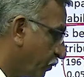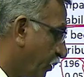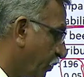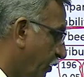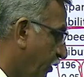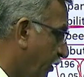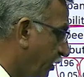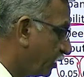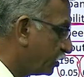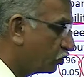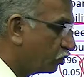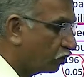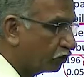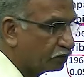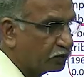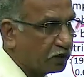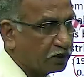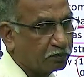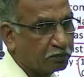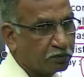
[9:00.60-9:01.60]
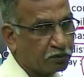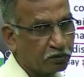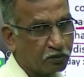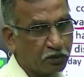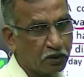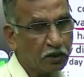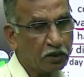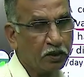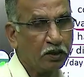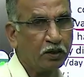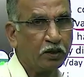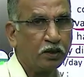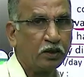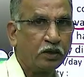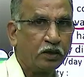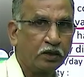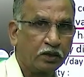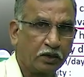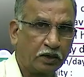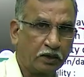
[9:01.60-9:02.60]
of that particular
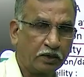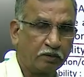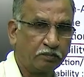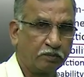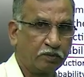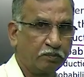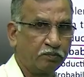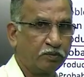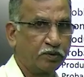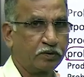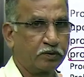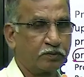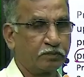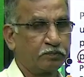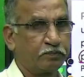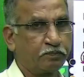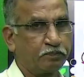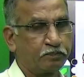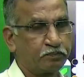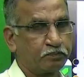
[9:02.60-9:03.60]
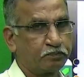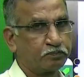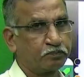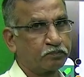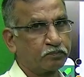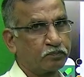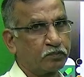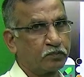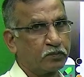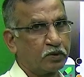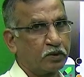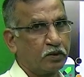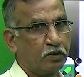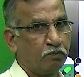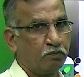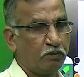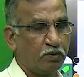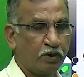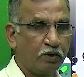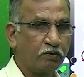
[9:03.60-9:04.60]
random number.
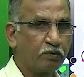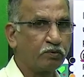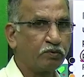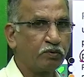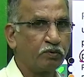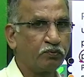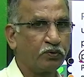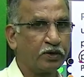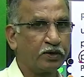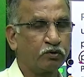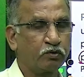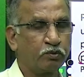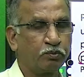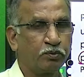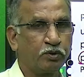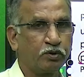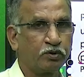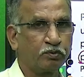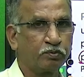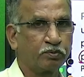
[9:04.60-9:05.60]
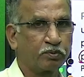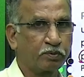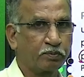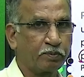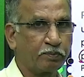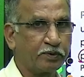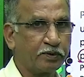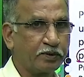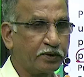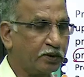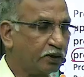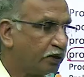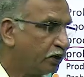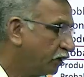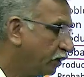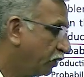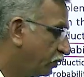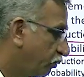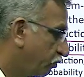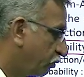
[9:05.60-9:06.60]
Whenever we find cumulative probability,
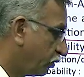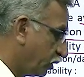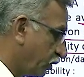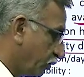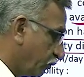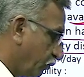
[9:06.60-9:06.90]
we have to